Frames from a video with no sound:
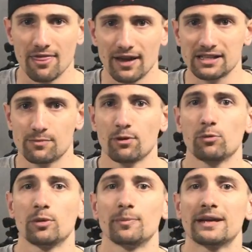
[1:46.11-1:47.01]
that's a
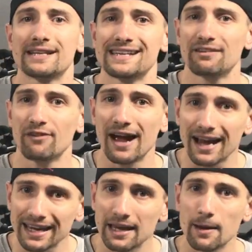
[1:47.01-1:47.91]
problem because if
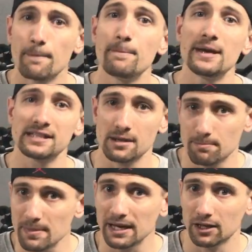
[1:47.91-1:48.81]
I miss a
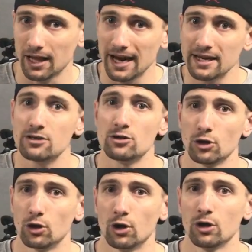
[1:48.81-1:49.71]
meal, I
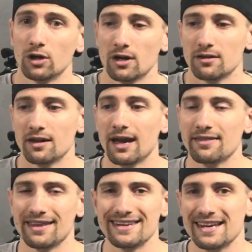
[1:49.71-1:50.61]
know
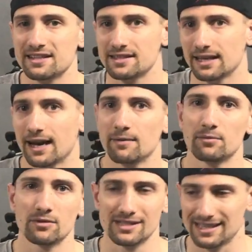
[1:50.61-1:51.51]
that the next thing I
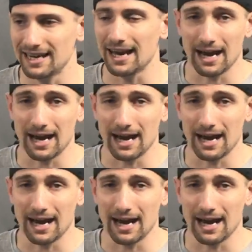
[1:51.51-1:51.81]
see,